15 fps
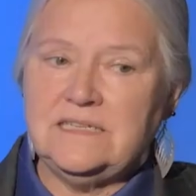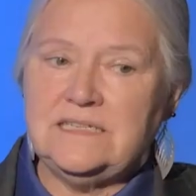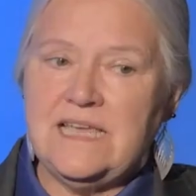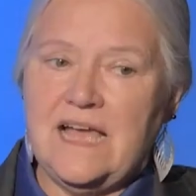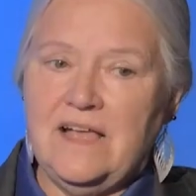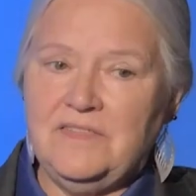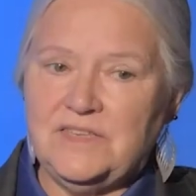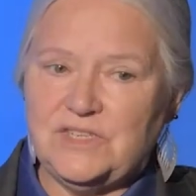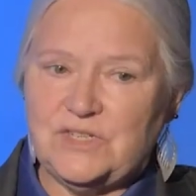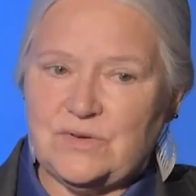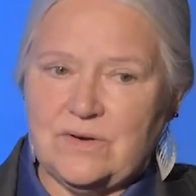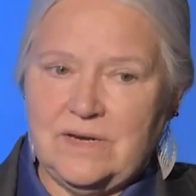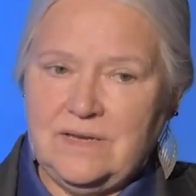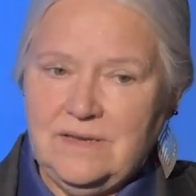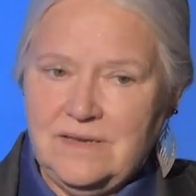tell the
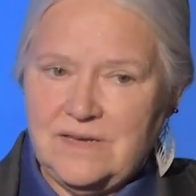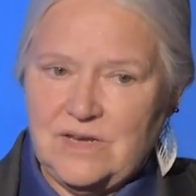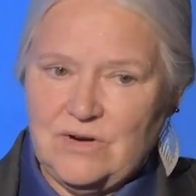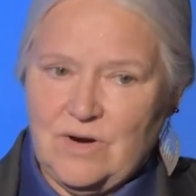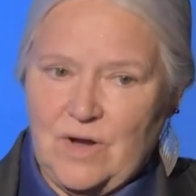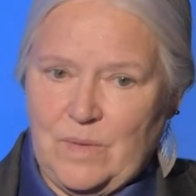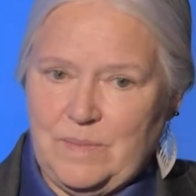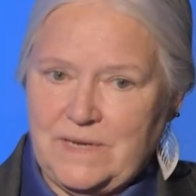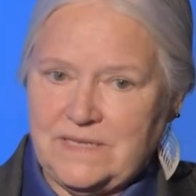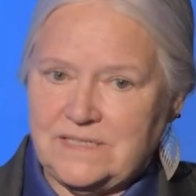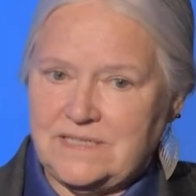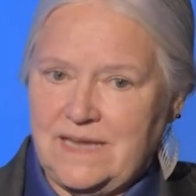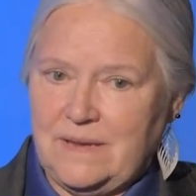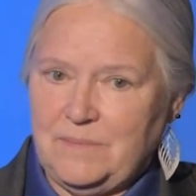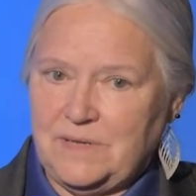story in your opening
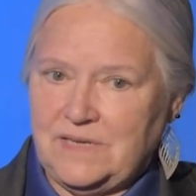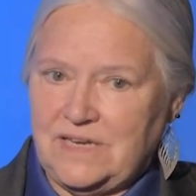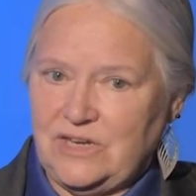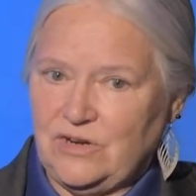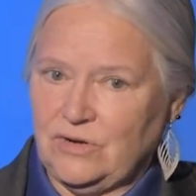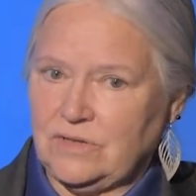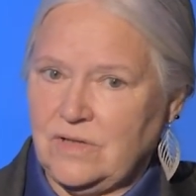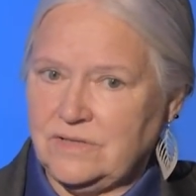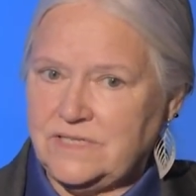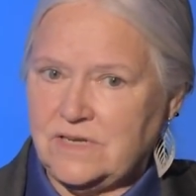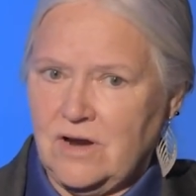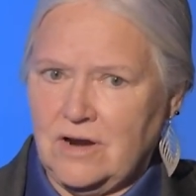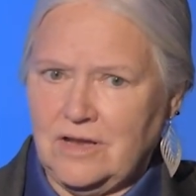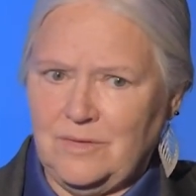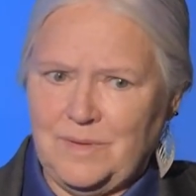statement, in your closing
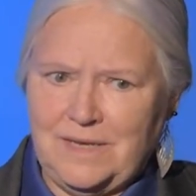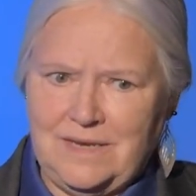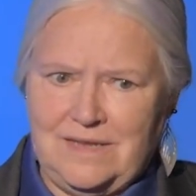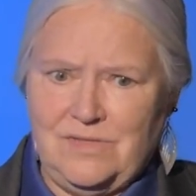argument,